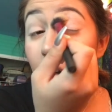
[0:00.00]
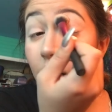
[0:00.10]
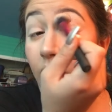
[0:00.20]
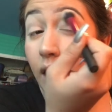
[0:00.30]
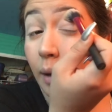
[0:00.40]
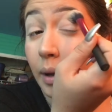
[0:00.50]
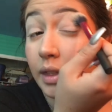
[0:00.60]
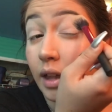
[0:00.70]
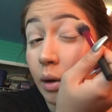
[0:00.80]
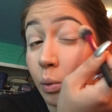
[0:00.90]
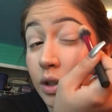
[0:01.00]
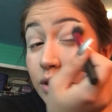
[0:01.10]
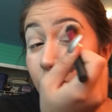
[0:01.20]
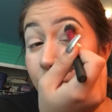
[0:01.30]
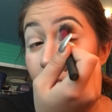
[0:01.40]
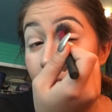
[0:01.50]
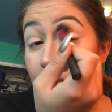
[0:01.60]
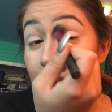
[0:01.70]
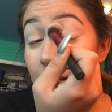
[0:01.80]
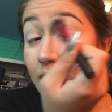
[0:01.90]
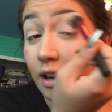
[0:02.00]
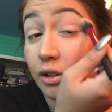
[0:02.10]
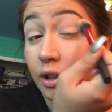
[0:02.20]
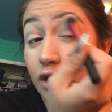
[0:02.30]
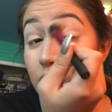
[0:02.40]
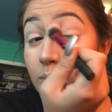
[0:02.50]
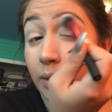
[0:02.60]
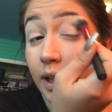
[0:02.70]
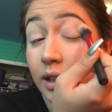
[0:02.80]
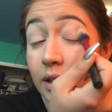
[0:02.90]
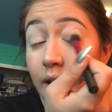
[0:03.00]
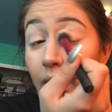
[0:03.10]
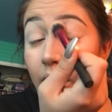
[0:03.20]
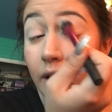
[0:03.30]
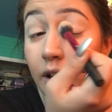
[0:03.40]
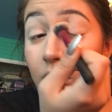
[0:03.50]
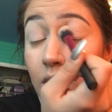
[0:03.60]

and then once you feel like it's in there, you can just blend it together.